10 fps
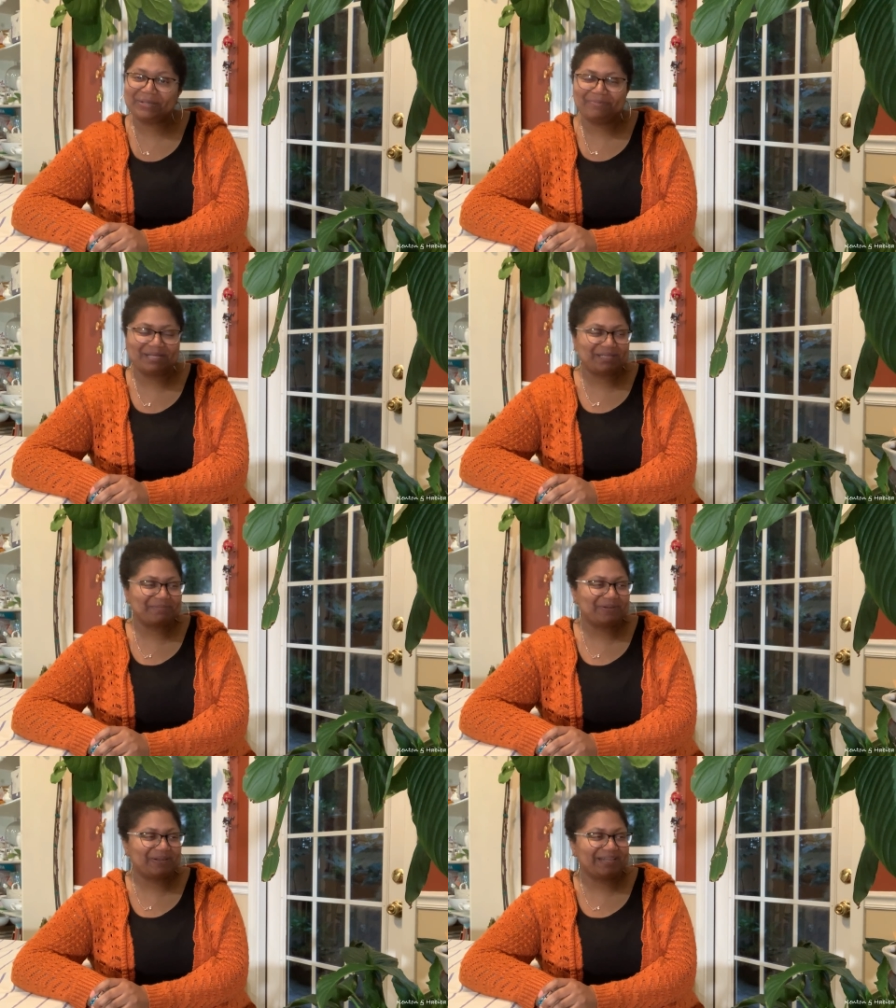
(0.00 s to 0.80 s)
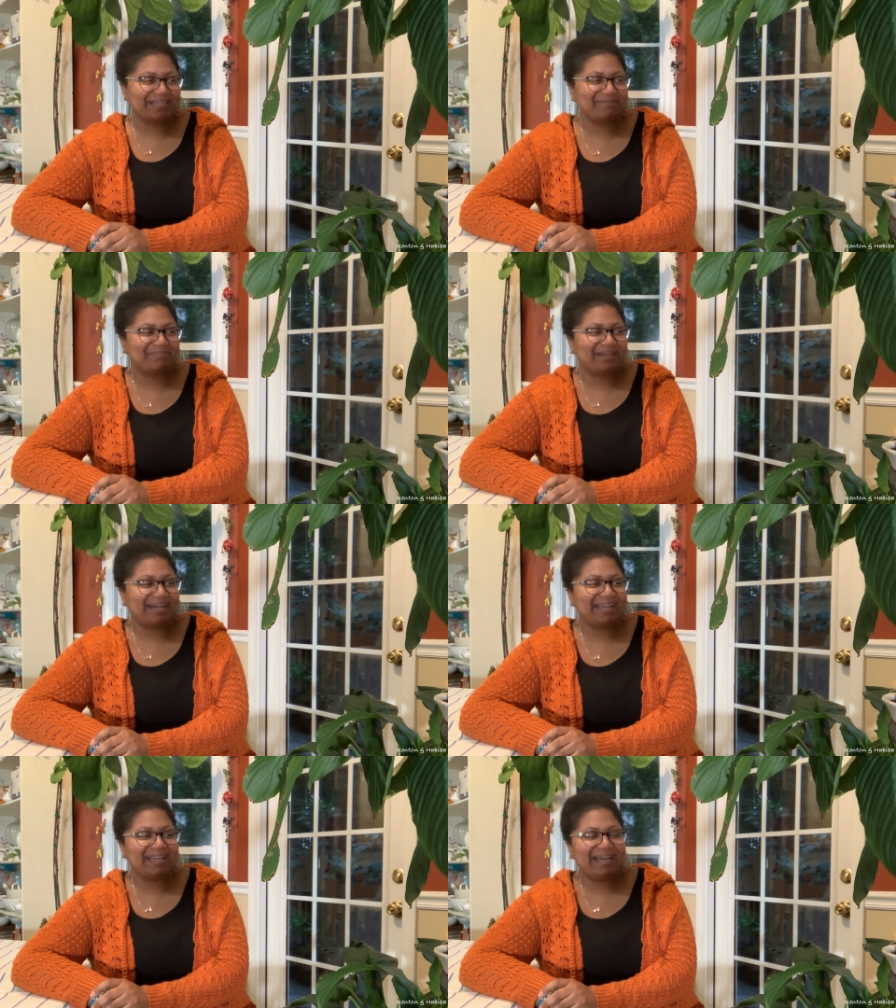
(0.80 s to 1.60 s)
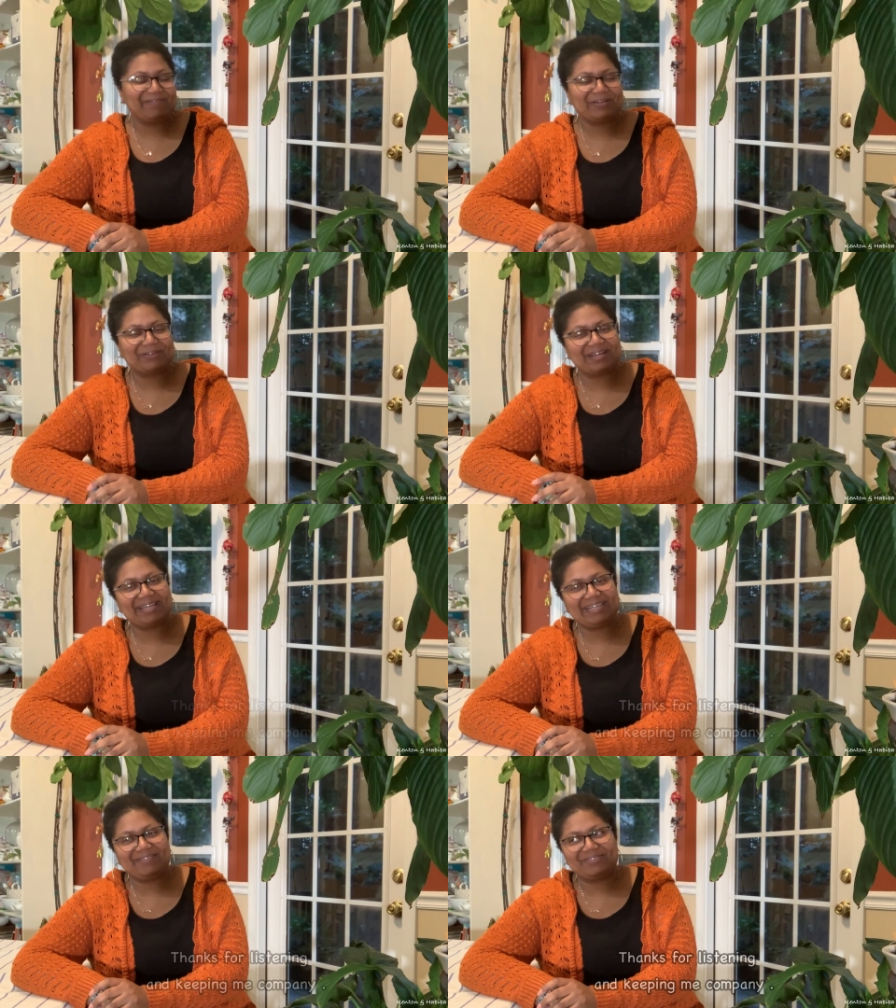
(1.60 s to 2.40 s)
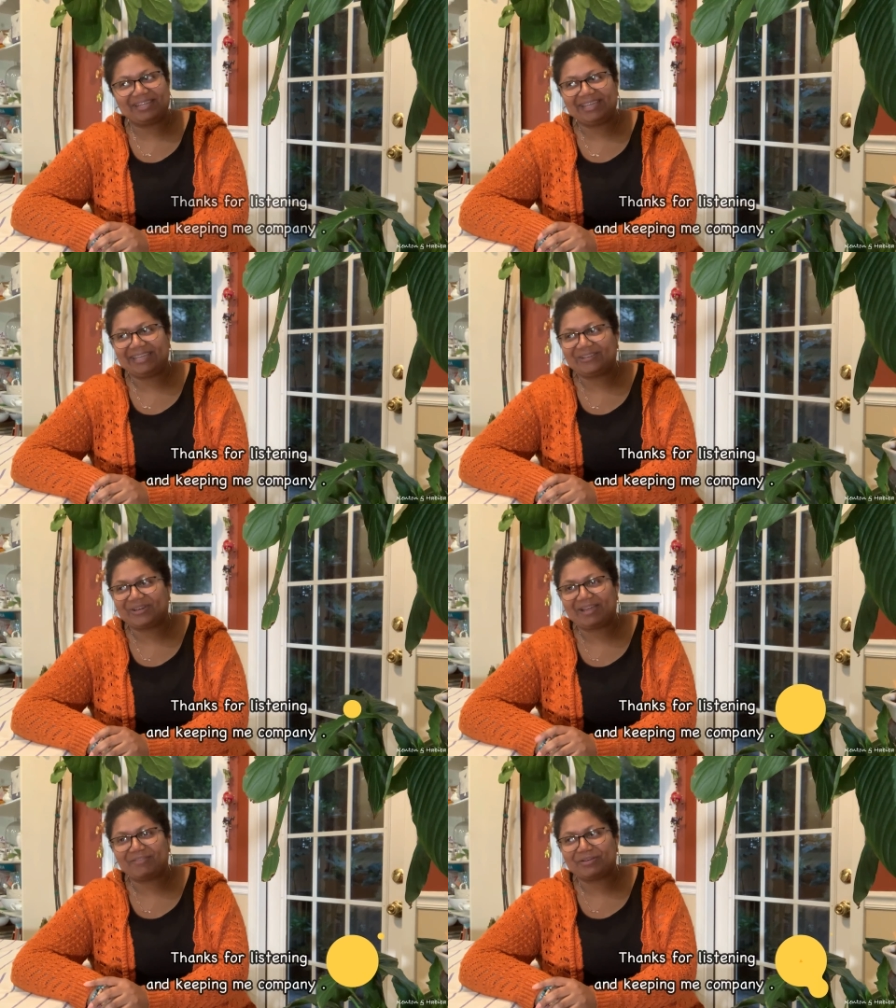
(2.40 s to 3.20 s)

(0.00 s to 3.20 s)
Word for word: too much more. Goodbye. Have a great evening or have a